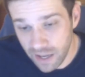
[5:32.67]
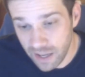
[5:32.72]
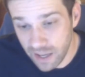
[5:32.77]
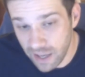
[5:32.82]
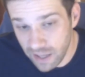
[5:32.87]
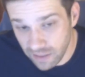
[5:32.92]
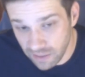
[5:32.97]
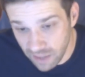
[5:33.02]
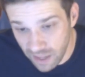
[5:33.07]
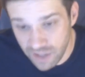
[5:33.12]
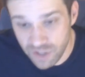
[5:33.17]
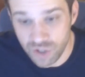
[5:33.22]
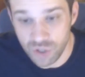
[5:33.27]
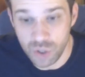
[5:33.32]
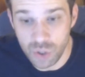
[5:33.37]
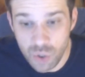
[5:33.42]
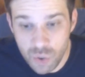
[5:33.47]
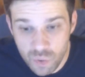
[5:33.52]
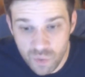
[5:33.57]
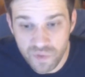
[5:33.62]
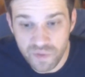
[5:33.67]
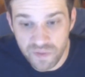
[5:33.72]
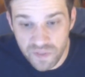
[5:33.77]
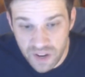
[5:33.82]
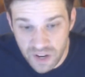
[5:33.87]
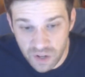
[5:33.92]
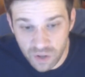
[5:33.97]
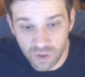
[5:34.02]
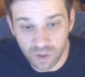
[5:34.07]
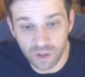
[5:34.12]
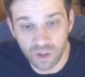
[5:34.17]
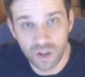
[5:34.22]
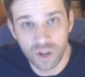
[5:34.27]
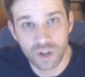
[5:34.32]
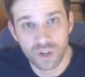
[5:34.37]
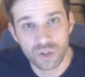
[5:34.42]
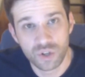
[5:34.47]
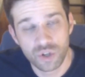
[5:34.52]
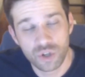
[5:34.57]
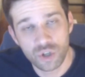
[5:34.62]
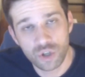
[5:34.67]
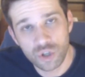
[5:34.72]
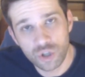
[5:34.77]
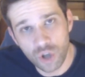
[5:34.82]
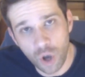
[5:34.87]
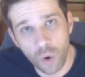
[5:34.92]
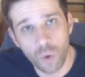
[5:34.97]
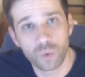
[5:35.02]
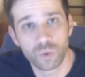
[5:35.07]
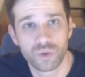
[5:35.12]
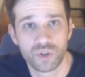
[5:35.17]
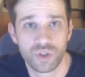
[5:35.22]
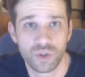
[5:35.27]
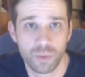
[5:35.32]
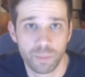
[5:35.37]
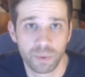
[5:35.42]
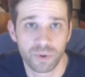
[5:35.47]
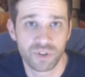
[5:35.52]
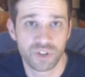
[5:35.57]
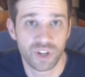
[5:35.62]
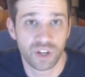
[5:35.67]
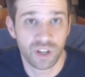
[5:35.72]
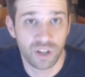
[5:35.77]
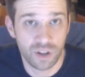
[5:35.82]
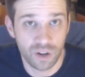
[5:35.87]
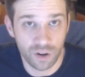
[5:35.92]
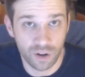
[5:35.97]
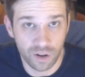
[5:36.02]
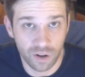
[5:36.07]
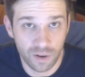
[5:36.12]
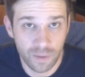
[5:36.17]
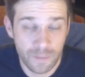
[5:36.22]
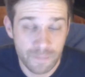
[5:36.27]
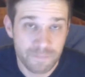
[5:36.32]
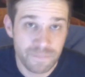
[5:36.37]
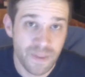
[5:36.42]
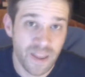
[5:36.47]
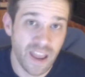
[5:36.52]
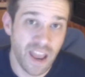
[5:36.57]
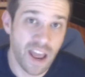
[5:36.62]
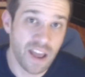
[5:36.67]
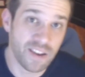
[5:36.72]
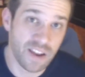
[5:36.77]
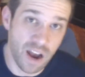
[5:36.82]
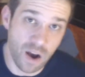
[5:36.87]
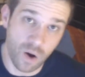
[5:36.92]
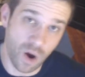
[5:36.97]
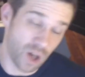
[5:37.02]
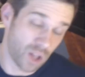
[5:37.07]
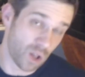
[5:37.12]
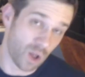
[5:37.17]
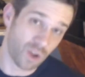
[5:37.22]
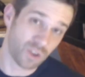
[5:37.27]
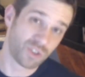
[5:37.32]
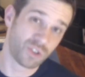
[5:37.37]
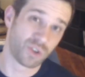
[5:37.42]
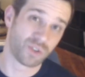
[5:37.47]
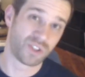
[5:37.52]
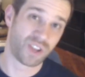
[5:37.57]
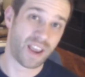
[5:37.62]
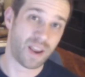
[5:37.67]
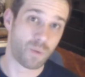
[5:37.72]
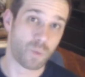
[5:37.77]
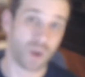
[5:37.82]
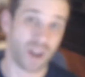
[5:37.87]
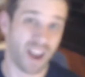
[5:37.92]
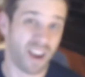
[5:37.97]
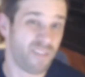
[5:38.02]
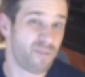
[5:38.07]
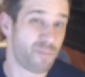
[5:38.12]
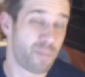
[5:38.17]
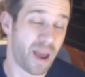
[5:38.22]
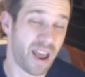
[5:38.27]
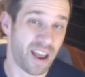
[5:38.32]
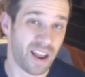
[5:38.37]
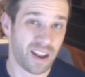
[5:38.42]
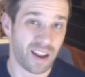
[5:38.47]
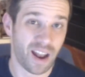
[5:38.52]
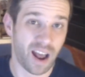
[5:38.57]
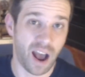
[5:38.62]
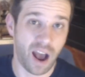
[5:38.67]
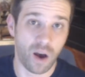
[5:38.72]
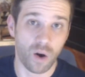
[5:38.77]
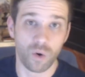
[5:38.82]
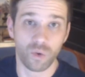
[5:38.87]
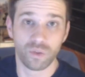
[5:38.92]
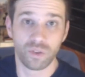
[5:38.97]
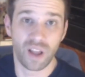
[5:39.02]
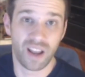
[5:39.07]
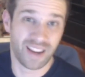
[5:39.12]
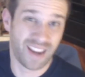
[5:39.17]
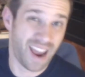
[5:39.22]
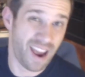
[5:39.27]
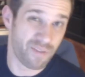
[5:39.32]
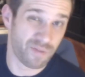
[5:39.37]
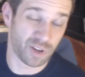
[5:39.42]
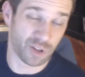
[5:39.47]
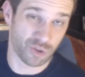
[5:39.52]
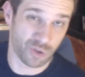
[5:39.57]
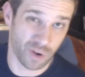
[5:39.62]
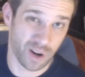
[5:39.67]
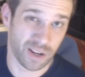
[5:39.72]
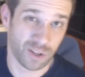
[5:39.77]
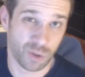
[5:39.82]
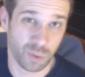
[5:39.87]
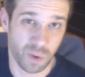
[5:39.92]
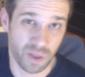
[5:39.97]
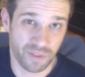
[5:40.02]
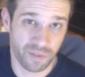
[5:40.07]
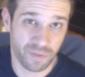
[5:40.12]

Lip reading: unless you feel so super secure. And now I'll also say, when I've been out having drinks with